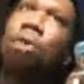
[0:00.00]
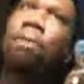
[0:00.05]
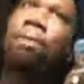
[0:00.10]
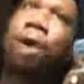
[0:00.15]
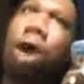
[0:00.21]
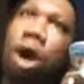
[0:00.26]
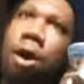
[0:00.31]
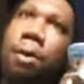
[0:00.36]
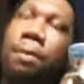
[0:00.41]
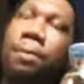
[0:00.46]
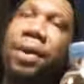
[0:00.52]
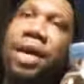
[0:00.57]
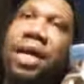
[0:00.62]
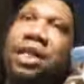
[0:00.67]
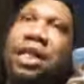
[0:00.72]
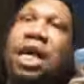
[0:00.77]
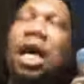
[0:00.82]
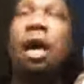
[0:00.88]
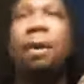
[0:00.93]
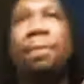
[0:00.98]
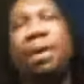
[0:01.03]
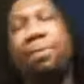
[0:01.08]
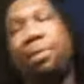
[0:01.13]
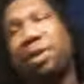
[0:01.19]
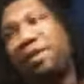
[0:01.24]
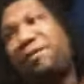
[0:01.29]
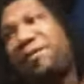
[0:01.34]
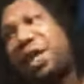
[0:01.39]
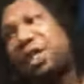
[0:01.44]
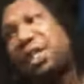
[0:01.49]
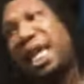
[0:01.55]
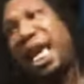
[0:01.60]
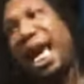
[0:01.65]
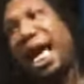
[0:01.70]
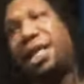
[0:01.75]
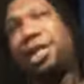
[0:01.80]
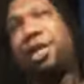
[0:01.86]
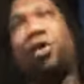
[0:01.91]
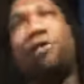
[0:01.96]
no purpose, people that felt they
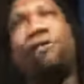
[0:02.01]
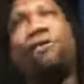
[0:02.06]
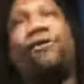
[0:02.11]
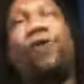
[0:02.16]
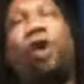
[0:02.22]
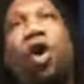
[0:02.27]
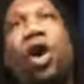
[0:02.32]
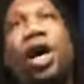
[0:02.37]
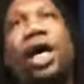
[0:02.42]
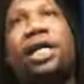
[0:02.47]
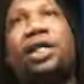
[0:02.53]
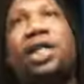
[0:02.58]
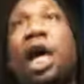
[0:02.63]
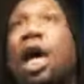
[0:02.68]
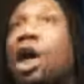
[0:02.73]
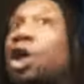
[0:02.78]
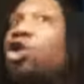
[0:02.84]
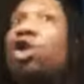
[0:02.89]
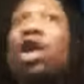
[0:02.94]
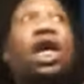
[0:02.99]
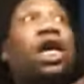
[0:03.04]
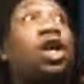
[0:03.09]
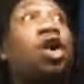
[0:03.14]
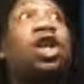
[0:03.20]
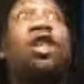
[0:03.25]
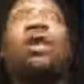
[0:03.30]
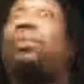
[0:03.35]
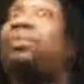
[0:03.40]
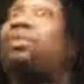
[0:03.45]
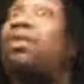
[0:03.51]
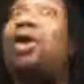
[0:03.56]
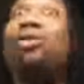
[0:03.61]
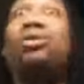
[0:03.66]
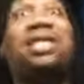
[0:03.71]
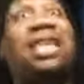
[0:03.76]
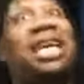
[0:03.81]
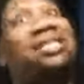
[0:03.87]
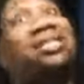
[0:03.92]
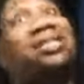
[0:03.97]
had no voice. You look at all the
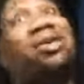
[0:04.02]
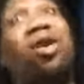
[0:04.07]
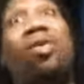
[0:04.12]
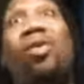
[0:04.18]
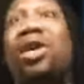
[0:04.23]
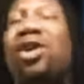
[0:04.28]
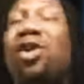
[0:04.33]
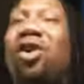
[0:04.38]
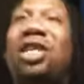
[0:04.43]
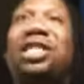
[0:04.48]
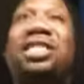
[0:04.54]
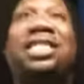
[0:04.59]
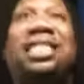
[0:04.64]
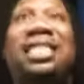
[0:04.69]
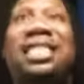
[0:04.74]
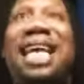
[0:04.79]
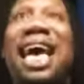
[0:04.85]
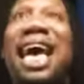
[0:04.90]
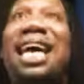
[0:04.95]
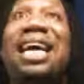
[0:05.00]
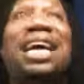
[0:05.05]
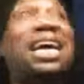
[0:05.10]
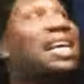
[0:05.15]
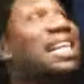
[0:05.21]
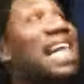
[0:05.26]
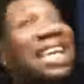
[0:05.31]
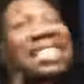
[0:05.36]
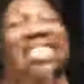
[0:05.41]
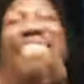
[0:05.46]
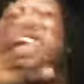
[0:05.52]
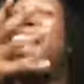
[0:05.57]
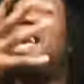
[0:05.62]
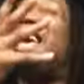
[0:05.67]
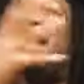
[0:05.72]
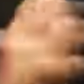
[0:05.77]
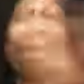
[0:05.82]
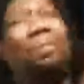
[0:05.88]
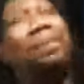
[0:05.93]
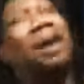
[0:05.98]
protests going on today, that's
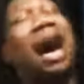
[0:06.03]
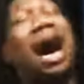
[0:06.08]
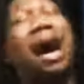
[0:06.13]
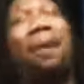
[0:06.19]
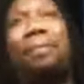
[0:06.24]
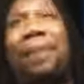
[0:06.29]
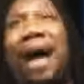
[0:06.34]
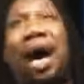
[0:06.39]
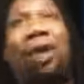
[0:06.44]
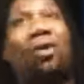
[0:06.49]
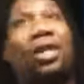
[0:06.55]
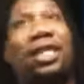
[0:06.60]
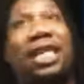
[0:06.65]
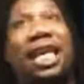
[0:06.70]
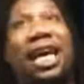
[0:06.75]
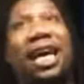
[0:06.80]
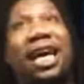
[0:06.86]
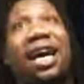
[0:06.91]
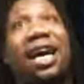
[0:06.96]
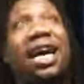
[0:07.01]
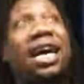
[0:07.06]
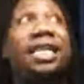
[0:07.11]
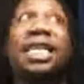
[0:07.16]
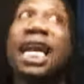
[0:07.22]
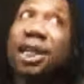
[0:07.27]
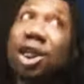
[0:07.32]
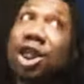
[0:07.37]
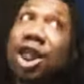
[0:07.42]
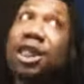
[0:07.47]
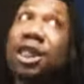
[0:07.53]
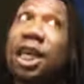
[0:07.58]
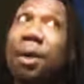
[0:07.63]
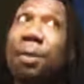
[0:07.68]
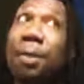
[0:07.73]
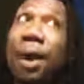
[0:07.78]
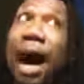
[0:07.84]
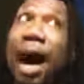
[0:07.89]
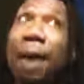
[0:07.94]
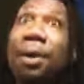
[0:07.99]
hip hop out there. Not just
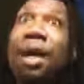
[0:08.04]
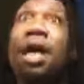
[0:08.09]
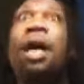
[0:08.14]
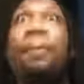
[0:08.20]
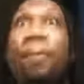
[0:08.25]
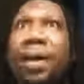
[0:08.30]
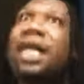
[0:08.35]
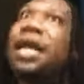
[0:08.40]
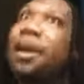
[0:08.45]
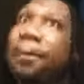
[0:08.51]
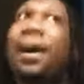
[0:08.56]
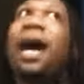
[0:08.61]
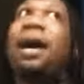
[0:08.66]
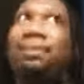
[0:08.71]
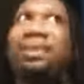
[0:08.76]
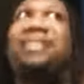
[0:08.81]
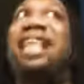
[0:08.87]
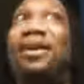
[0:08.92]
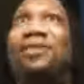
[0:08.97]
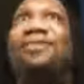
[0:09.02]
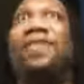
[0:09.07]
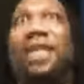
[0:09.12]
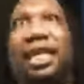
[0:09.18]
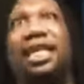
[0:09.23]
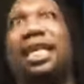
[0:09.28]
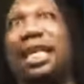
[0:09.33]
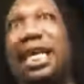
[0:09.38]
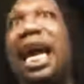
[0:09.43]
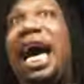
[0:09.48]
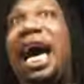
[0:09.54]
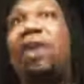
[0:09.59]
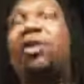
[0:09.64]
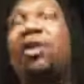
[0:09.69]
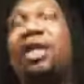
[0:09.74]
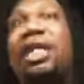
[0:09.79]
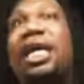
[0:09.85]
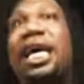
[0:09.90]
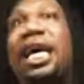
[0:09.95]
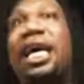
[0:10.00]
hip hop, but hip hop's definitely
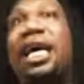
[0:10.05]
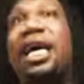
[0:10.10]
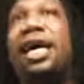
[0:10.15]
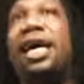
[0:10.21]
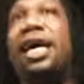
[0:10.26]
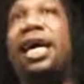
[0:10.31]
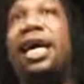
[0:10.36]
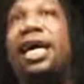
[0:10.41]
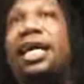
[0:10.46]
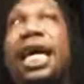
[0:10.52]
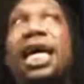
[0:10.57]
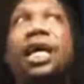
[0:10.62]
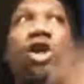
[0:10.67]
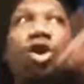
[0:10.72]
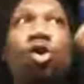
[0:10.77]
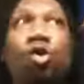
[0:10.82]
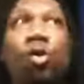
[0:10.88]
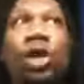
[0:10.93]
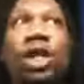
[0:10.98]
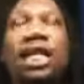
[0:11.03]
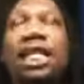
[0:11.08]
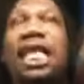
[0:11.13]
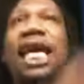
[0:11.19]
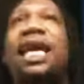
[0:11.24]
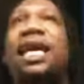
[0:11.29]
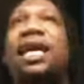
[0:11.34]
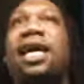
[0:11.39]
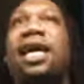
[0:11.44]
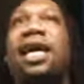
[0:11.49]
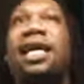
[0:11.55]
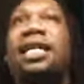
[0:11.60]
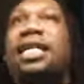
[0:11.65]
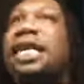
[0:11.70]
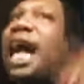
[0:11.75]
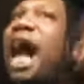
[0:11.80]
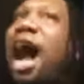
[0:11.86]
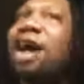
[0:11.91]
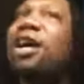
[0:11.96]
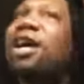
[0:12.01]
out there. Now, you would think
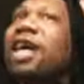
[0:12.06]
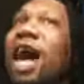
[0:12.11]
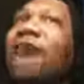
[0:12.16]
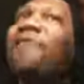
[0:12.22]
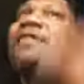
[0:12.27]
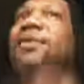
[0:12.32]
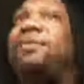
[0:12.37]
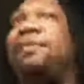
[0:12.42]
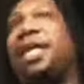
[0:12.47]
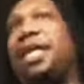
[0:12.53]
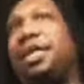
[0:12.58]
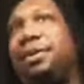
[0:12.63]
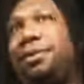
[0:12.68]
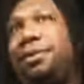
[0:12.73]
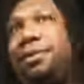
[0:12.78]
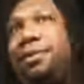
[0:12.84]
that our government